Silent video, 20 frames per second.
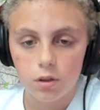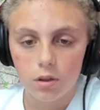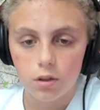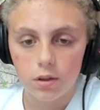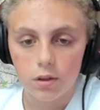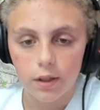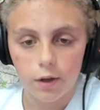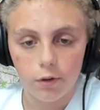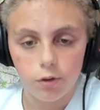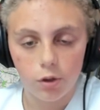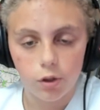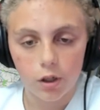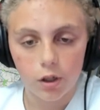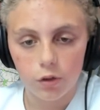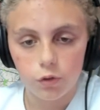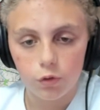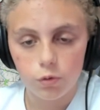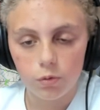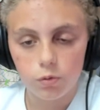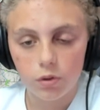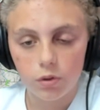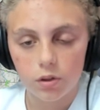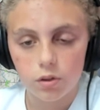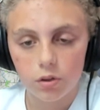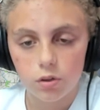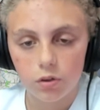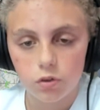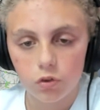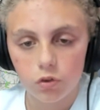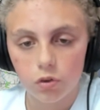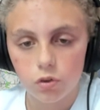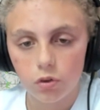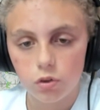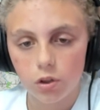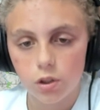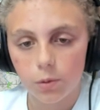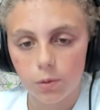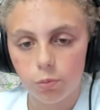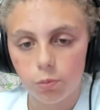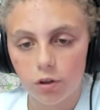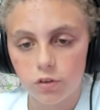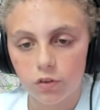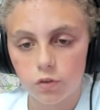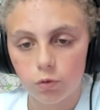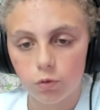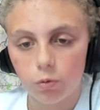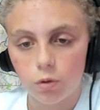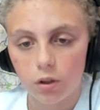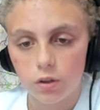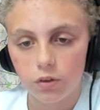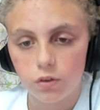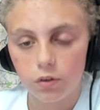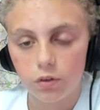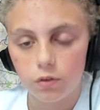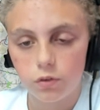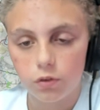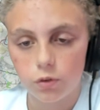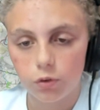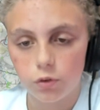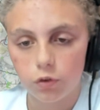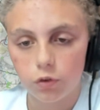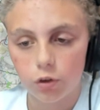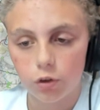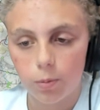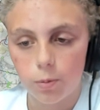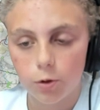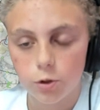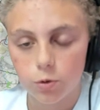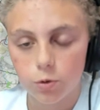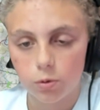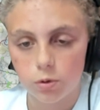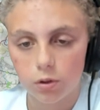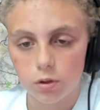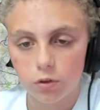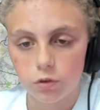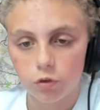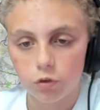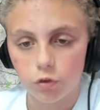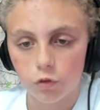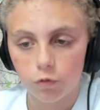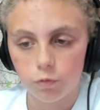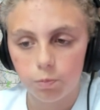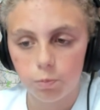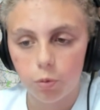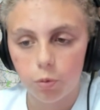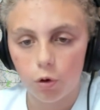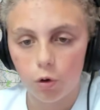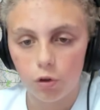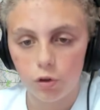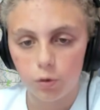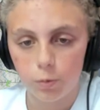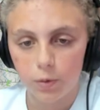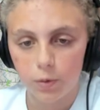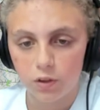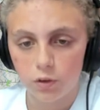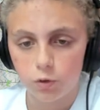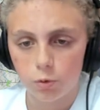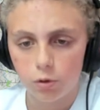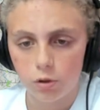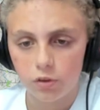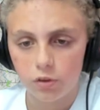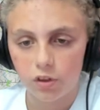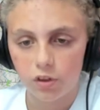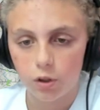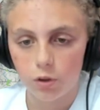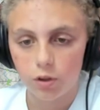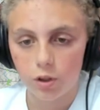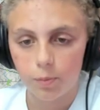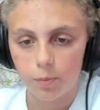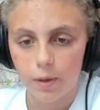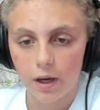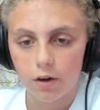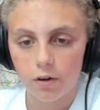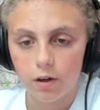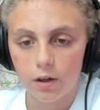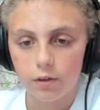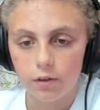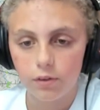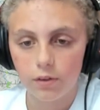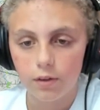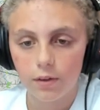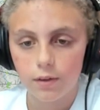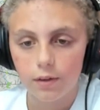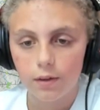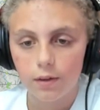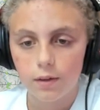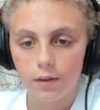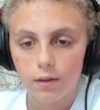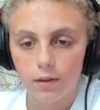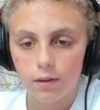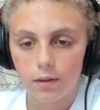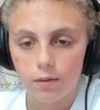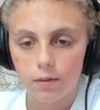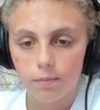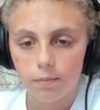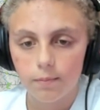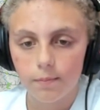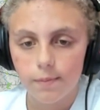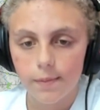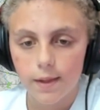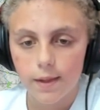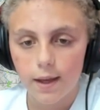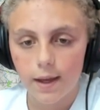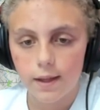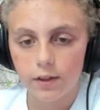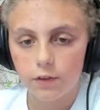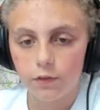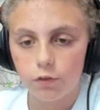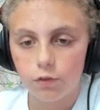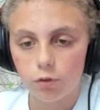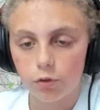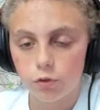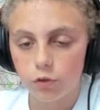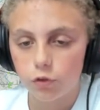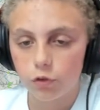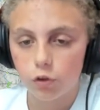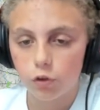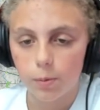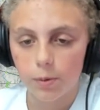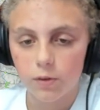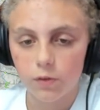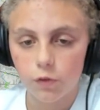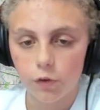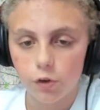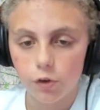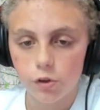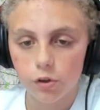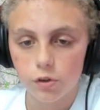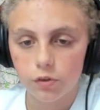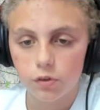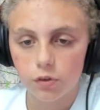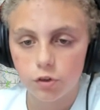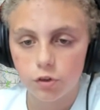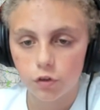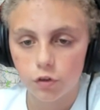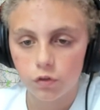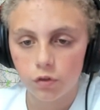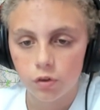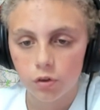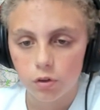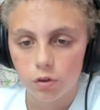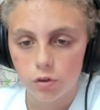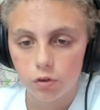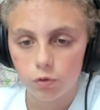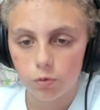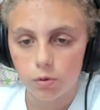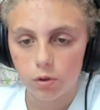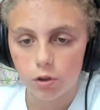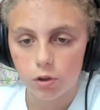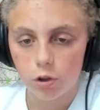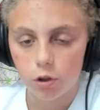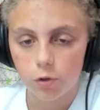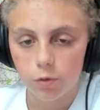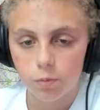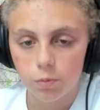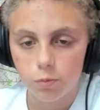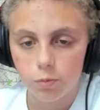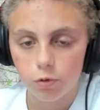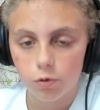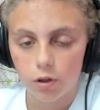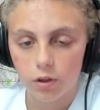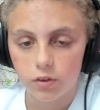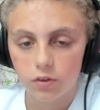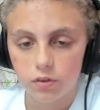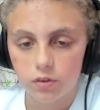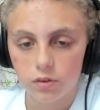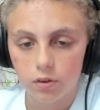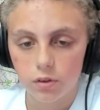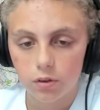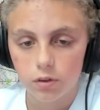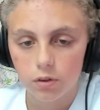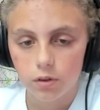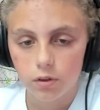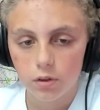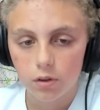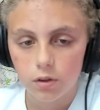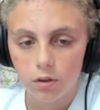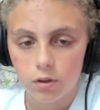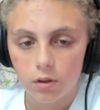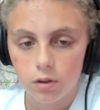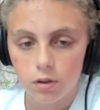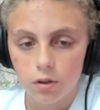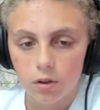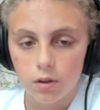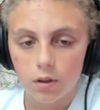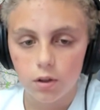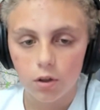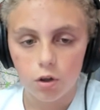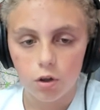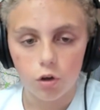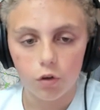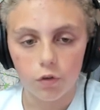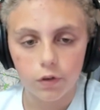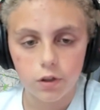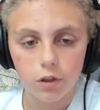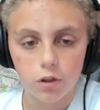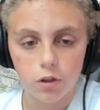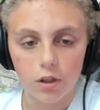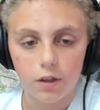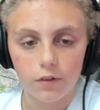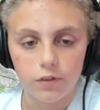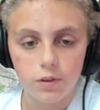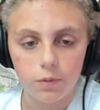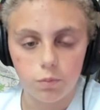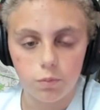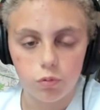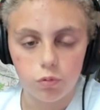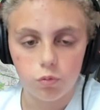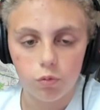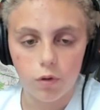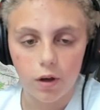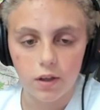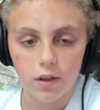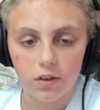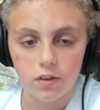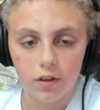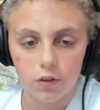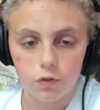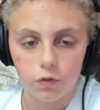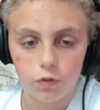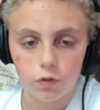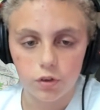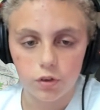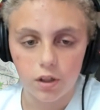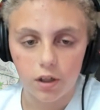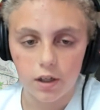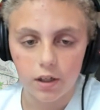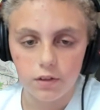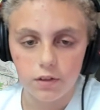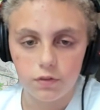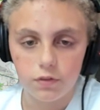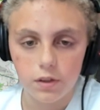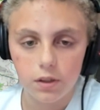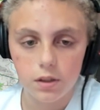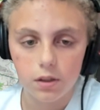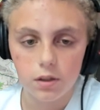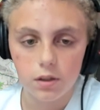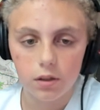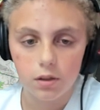Now you can do this, you can press it once so the stopwatch will sort of pause, but it will continue in the background. And if you want to stop it for good, just do a long press. Over here you have the brightness for the IFE.